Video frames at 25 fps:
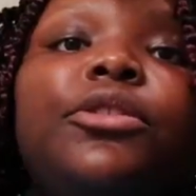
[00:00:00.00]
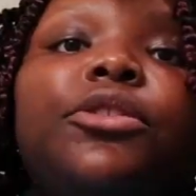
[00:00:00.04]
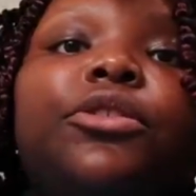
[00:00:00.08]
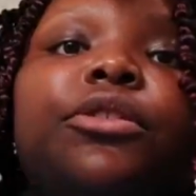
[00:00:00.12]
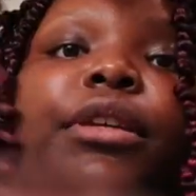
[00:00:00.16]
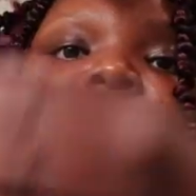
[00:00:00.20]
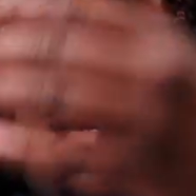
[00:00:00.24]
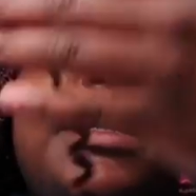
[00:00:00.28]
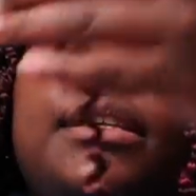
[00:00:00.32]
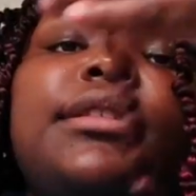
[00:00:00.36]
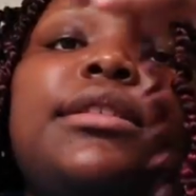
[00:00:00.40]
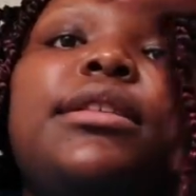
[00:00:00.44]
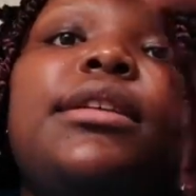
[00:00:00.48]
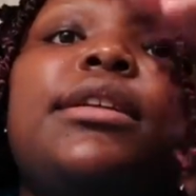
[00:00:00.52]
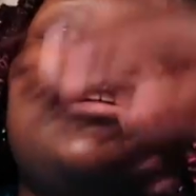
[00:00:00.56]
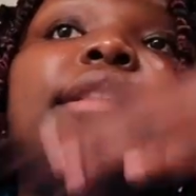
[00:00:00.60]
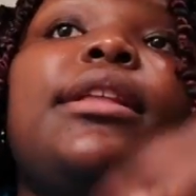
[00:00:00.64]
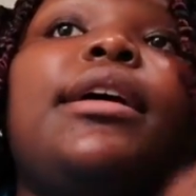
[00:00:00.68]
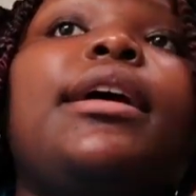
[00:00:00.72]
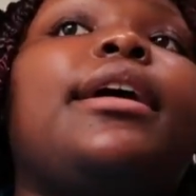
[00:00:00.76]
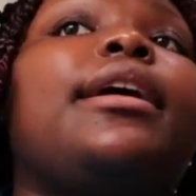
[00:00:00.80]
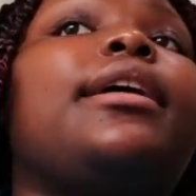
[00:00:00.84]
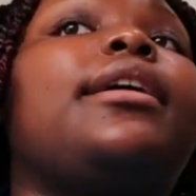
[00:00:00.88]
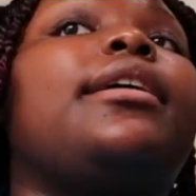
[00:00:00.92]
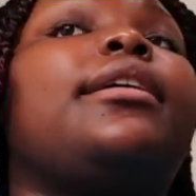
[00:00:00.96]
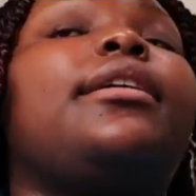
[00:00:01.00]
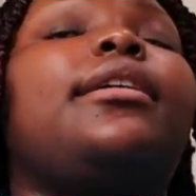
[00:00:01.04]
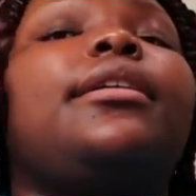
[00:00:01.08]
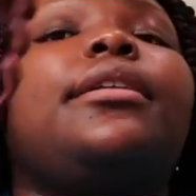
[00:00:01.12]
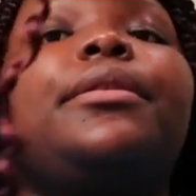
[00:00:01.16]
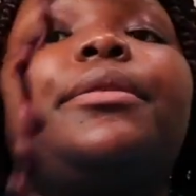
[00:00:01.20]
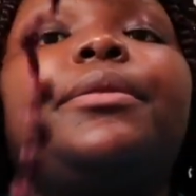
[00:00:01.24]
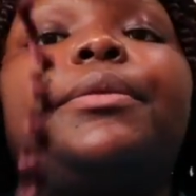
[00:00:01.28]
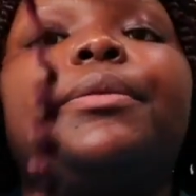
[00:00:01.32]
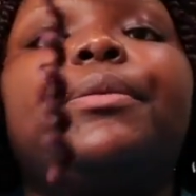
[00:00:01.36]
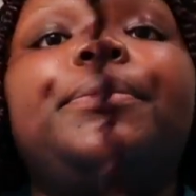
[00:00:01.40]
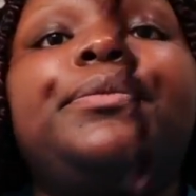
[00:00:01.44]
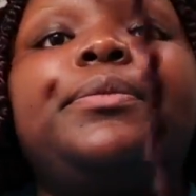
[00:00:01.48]
strands look like.
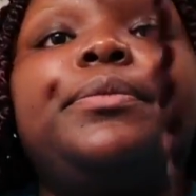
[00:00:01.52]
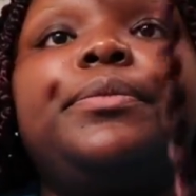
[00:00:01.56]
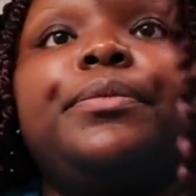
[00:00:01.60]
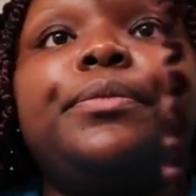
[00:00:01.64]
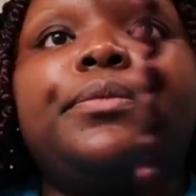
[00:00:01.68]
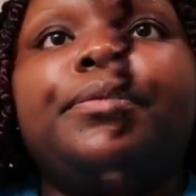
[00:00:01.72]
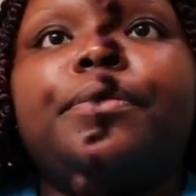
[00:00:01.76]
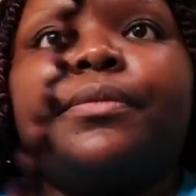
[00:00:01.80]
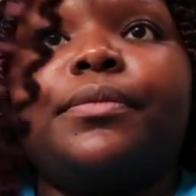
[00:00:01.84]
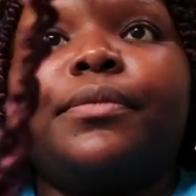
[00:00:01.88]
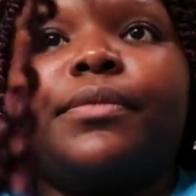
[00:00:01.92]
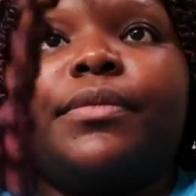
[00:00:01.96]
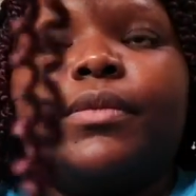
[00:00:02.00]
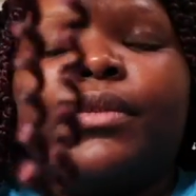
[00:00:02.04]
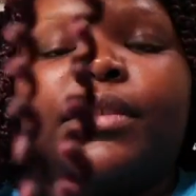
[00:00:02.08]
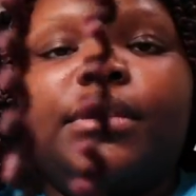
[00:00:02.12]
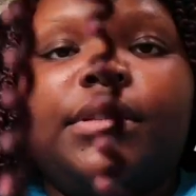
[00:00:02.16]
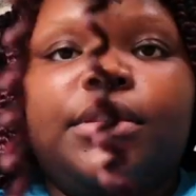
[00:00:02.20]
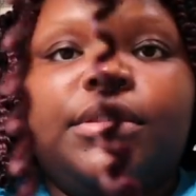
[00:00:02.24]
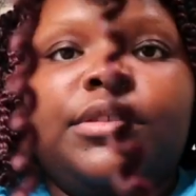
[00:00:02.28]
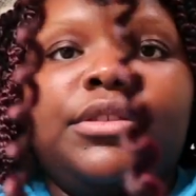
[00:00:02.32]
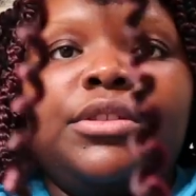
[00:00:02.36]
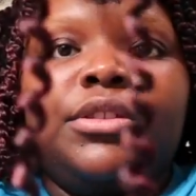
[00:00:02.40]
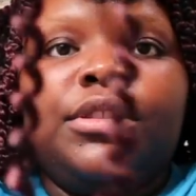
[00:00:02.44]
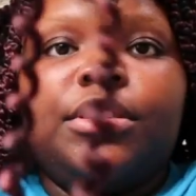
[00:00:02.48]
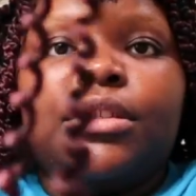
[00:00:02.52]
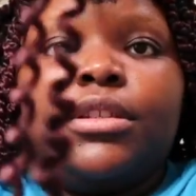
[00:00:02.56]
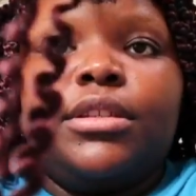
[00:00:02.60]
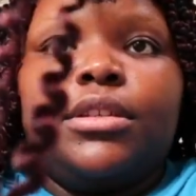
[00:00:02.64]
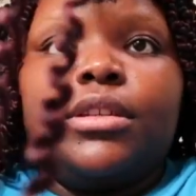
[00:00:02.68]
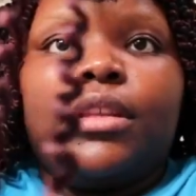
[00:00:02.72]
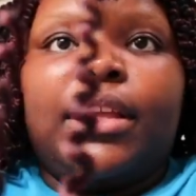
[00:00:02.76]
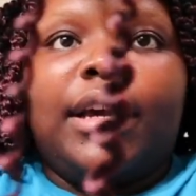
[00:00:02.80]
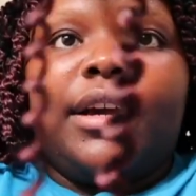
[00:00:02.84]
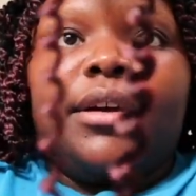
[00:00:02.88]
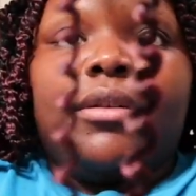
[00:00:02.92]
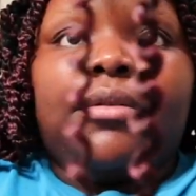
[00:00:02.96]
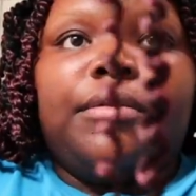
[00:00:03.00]
It's just
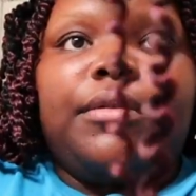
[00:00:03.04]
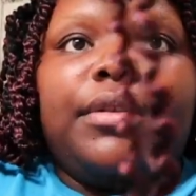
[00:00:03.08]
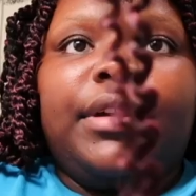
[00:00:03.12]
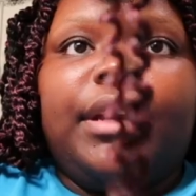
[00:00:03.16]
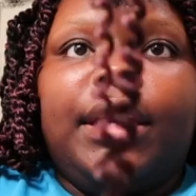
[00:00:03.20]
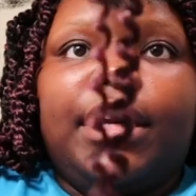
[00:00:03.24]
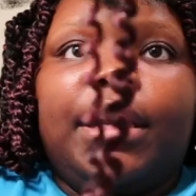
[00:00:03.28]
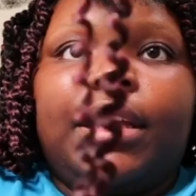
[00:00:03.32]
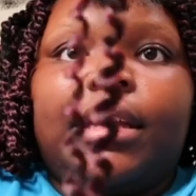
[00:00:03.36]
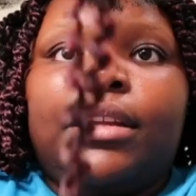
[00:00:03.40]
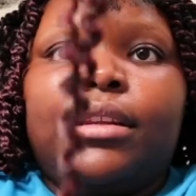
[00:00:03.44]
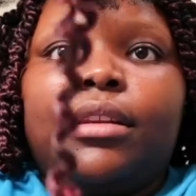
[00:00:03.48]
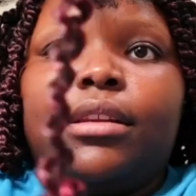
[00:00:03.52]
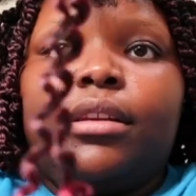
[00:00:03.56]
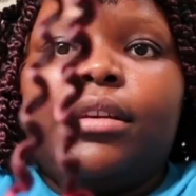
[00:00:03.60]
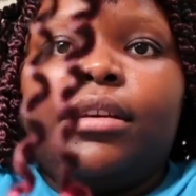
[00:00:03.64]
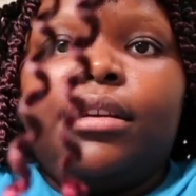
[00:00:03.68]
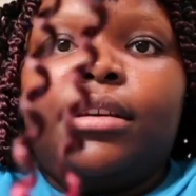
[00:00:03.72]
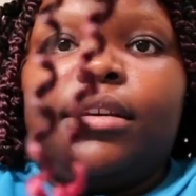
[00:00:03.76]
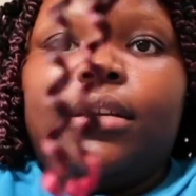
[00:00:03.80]
like a red